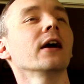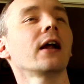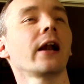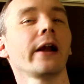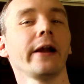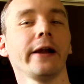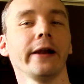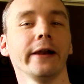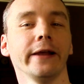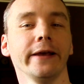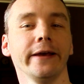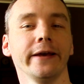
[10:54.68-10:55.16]

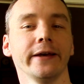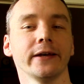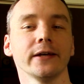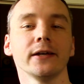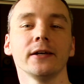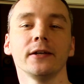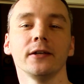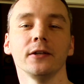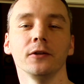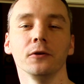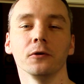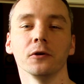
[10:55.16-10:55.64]

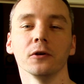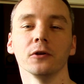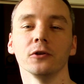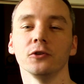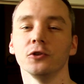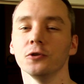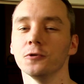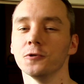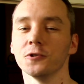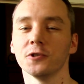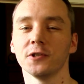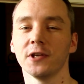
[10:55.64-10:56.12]
clear. You
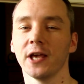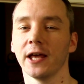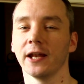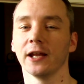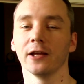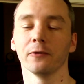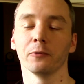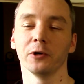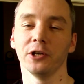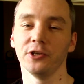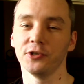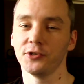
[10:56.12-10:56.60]
just get
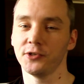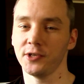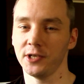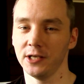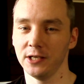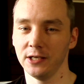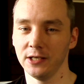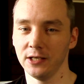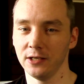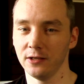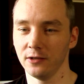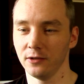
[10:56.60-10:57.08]
it. When you
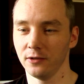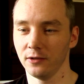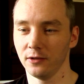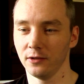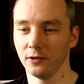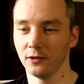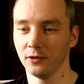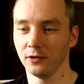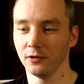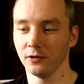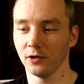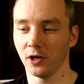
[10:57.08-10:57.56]
see
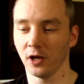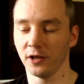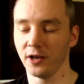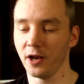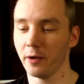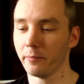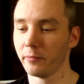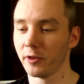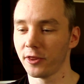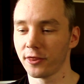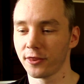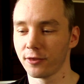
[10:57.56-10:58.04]
a
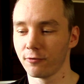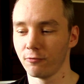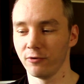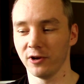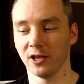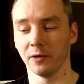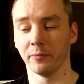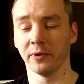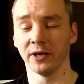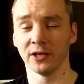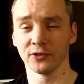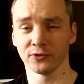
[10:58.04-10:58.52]
number
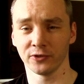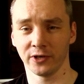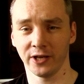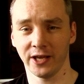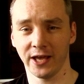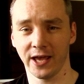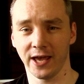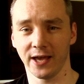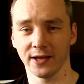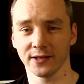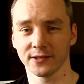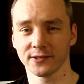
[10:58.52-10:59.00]
3 appears on a
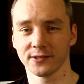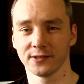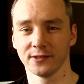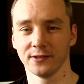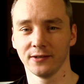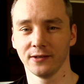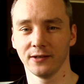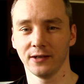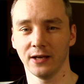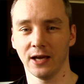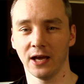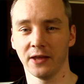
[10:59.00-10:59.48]

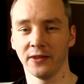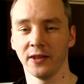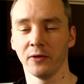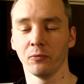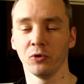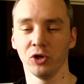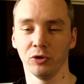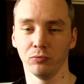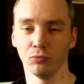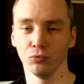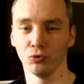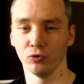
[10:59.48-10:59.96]
hex, and then
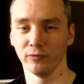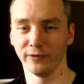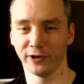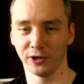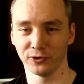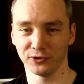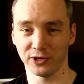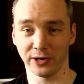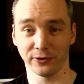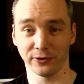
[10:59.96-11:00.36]
when you move it goes